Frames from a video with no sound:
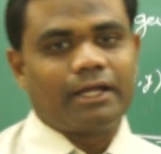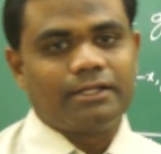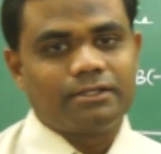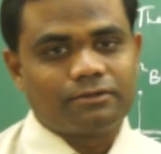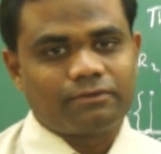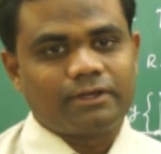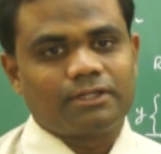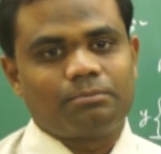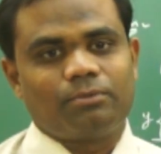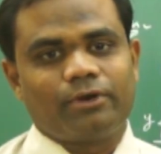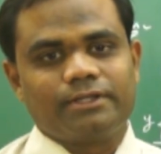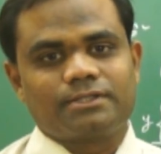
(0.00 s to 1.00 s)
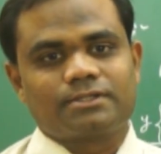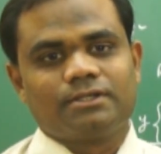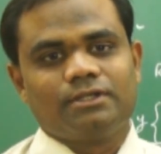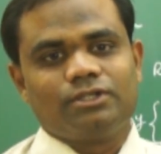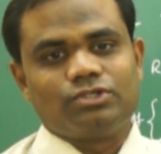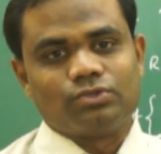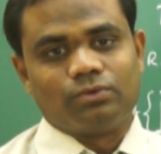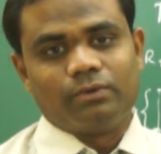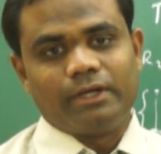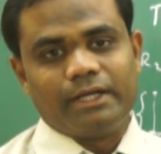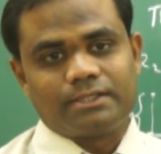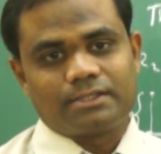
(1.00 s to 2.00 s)
identifying the points to
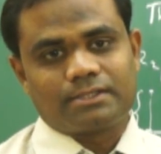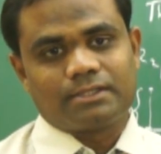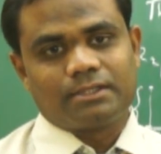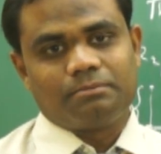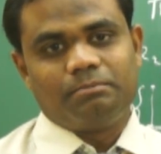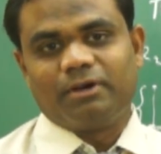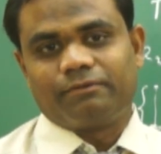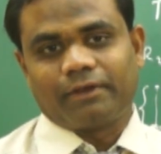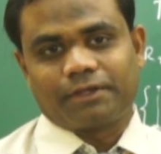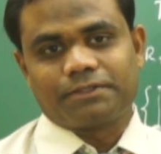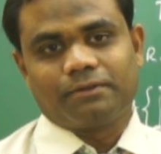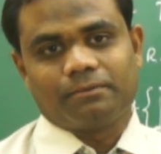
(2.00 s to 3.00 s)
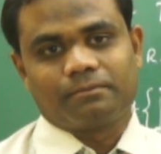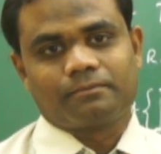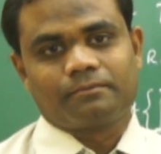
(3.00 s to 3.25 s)
its perfection.